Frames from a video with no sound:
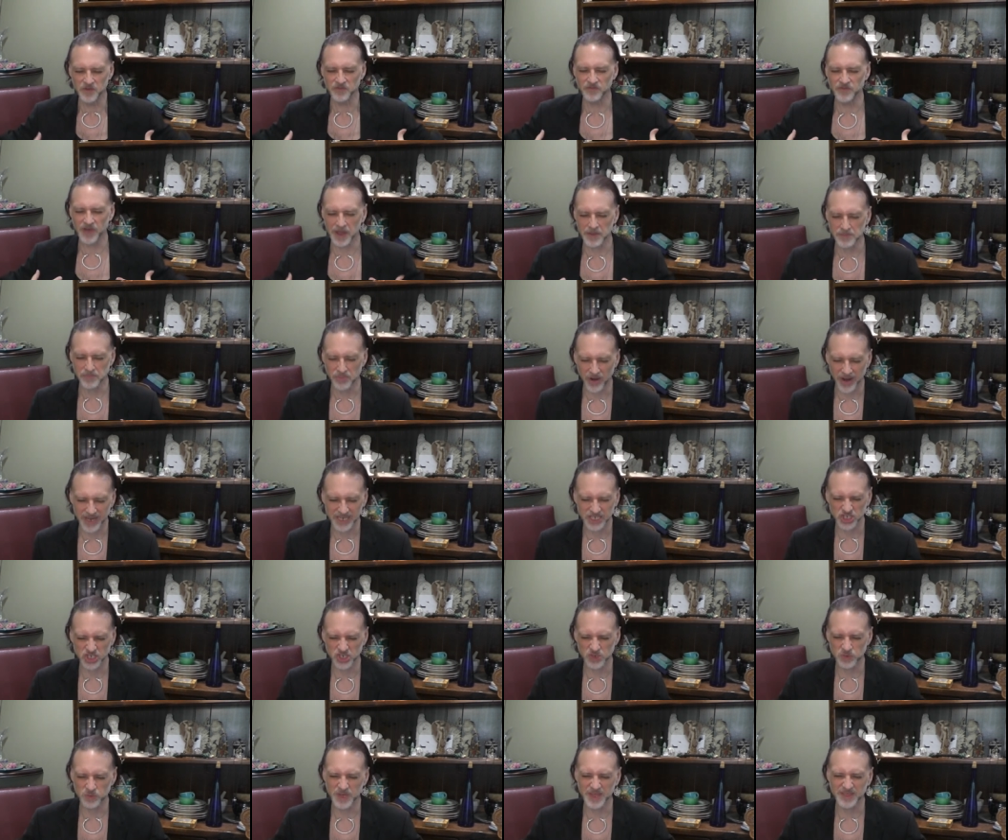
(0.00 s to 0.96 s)

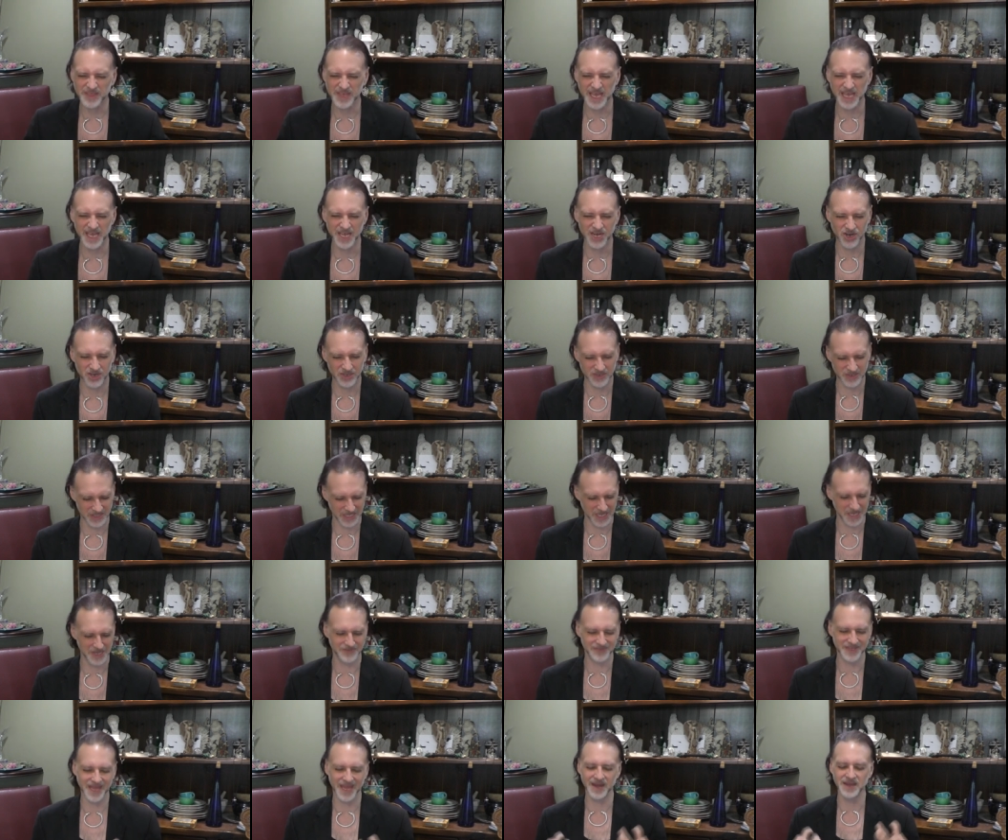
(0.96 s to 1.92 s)
vibration within
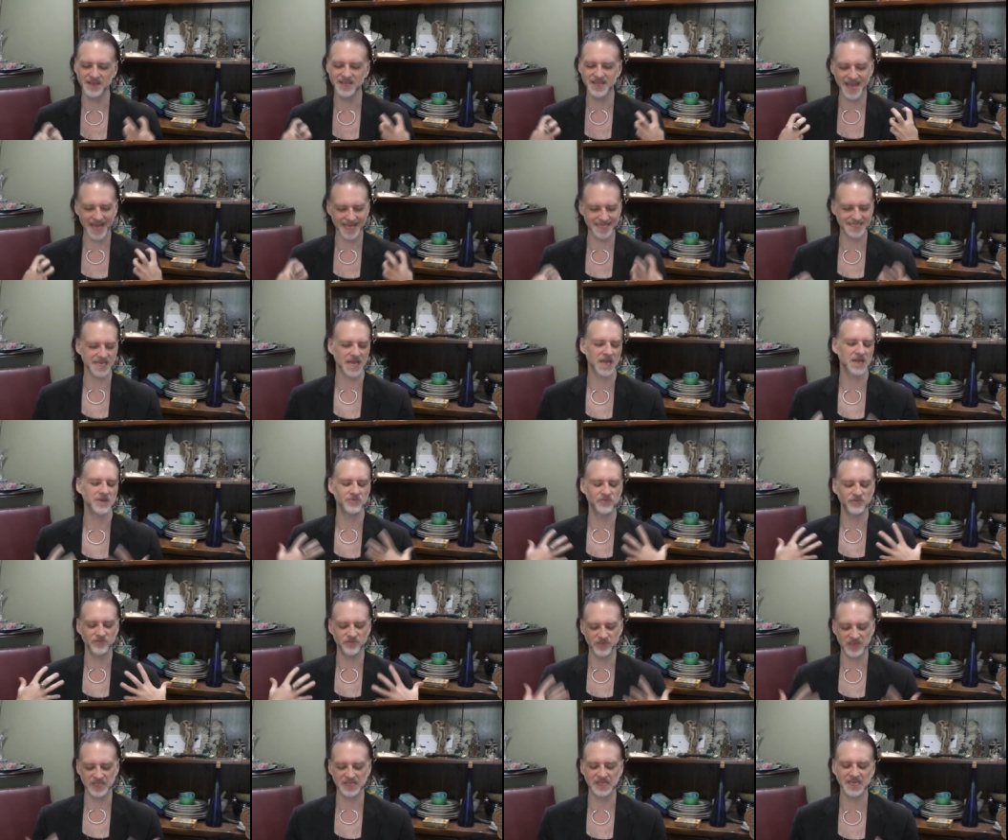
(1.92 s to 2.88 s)
ourselves and yes i am
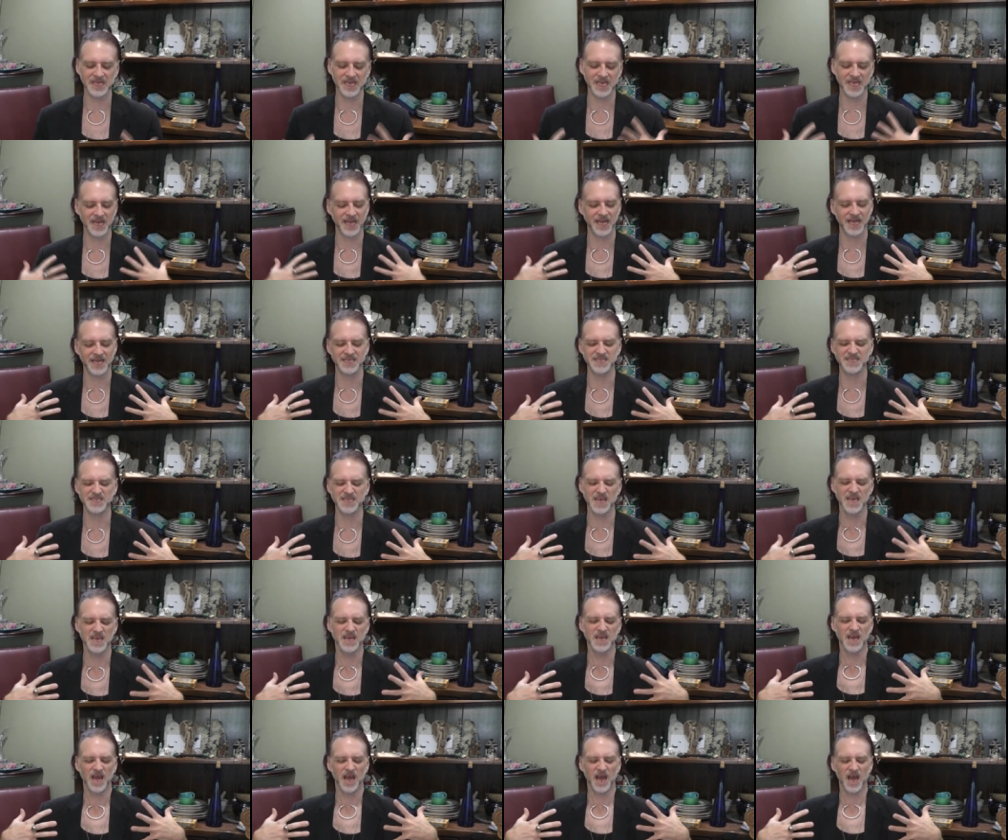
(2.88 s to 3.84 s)
feeling it as
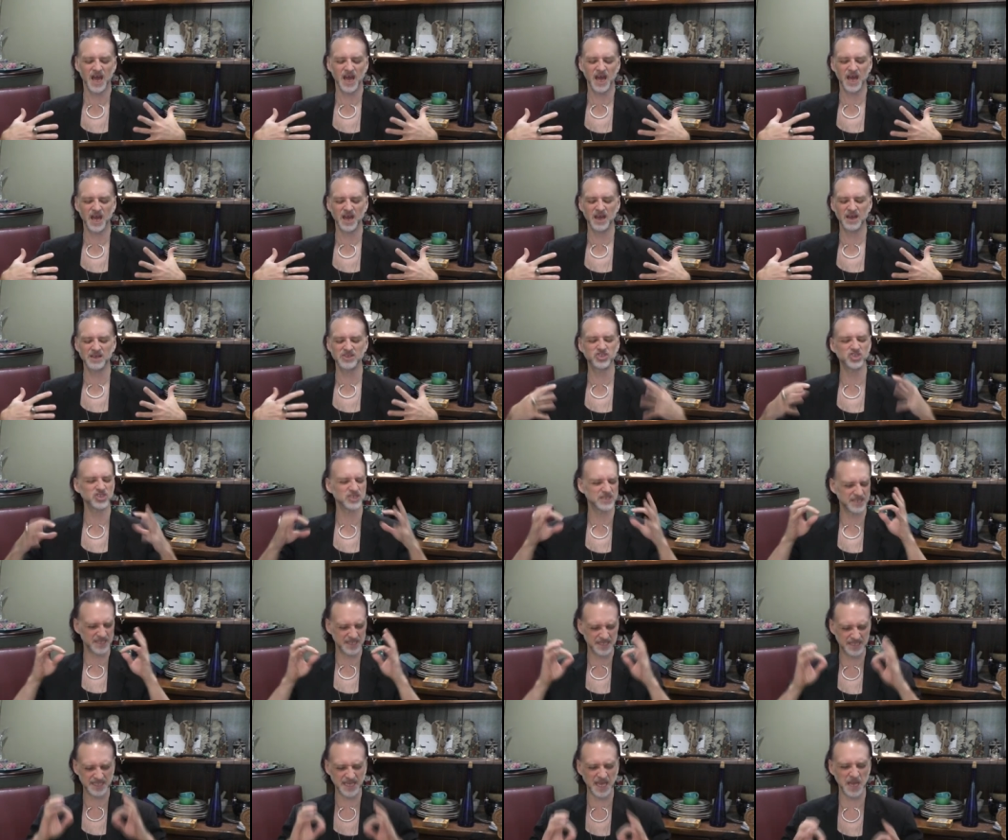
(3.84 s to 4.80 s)
uh, just
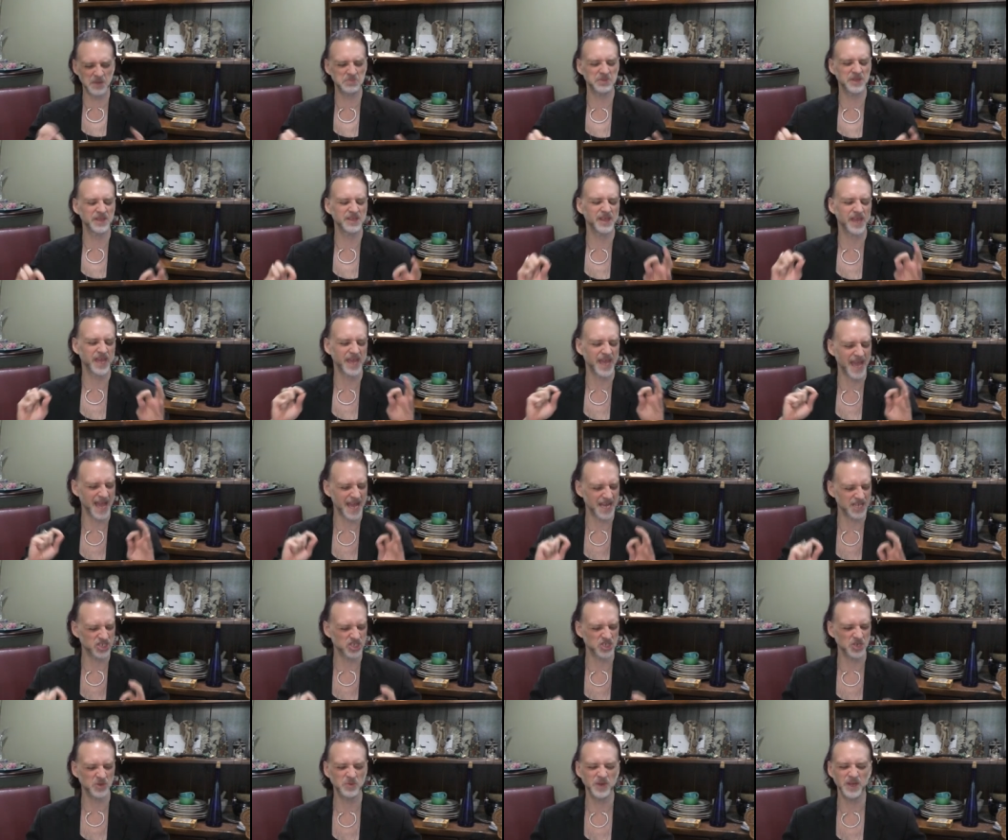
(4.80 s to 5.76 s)
a sampling, like
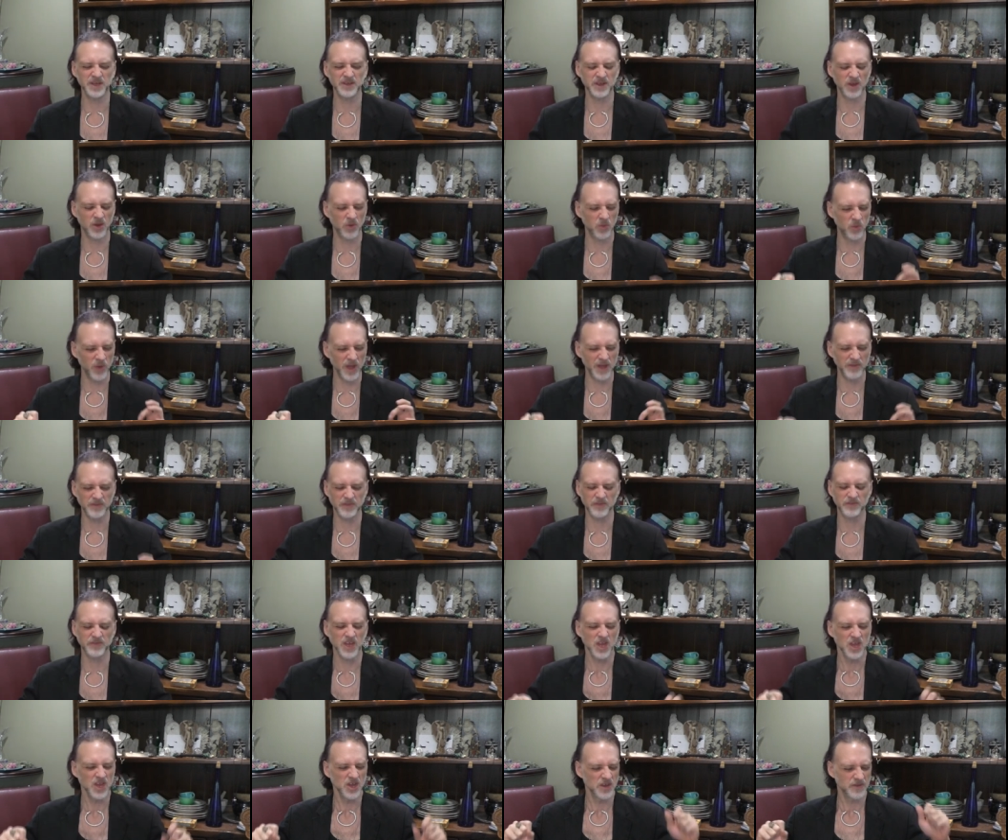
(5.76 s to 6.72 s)
catching a whiff, whiff of
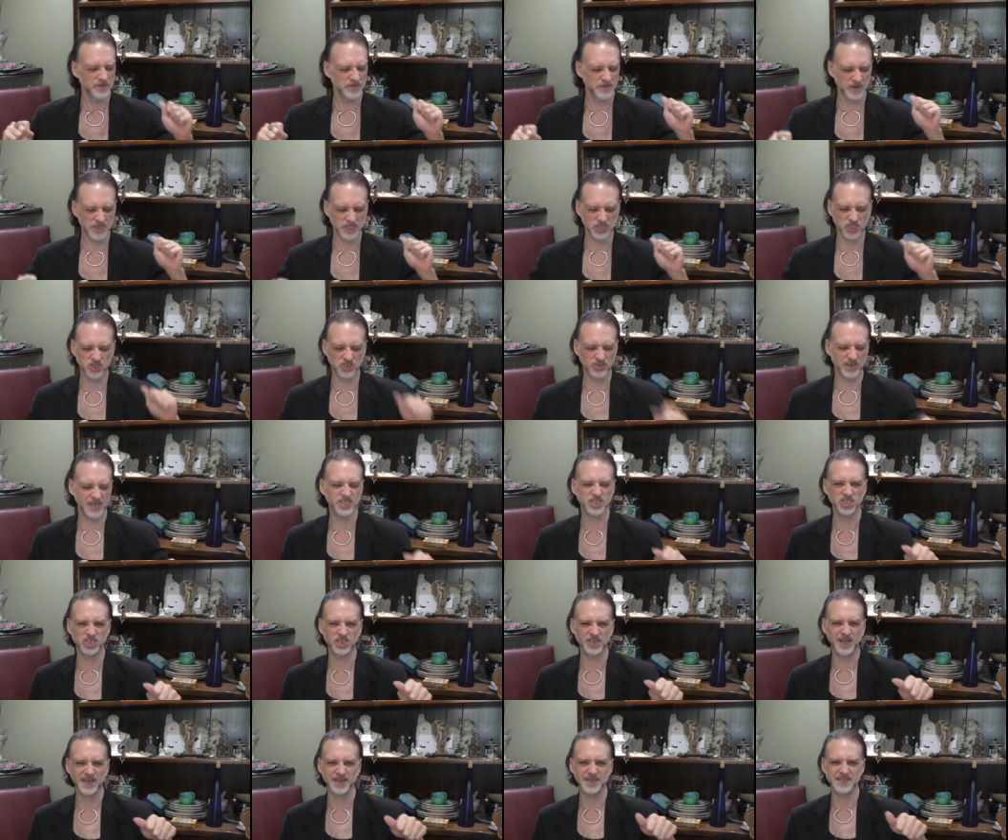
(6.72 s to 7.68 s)

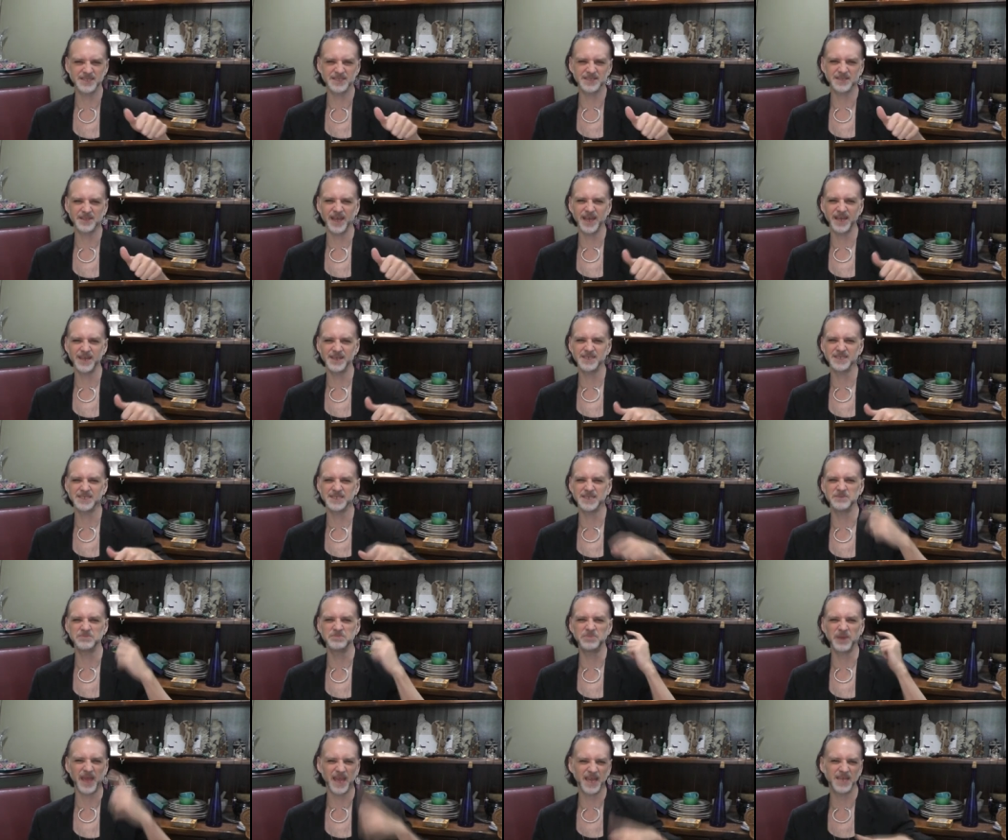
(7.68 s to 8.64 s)
frustration at its lightest,
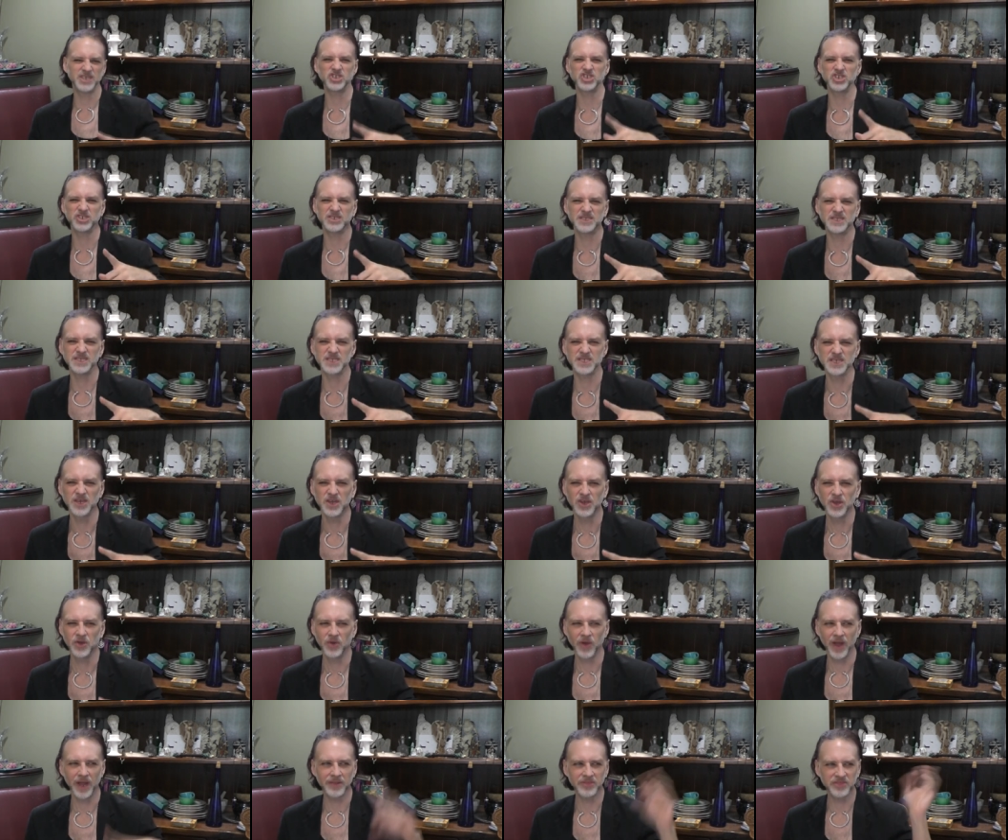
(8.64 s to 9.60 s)
impatience,
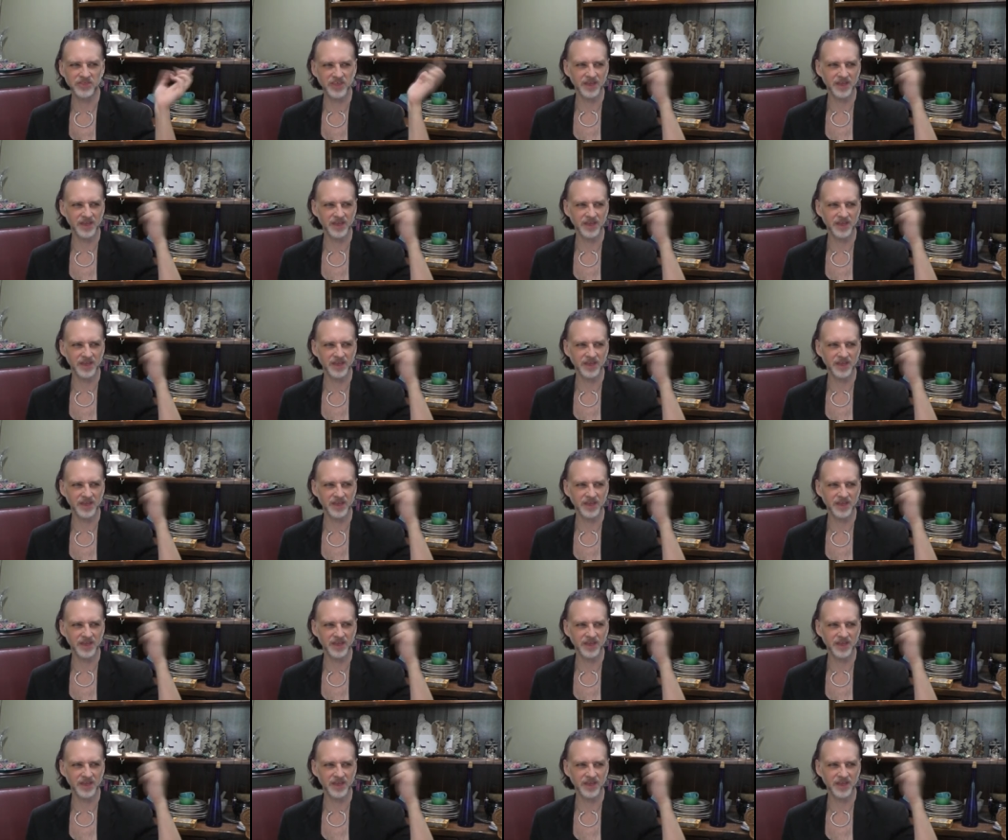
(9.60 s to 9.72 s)
right?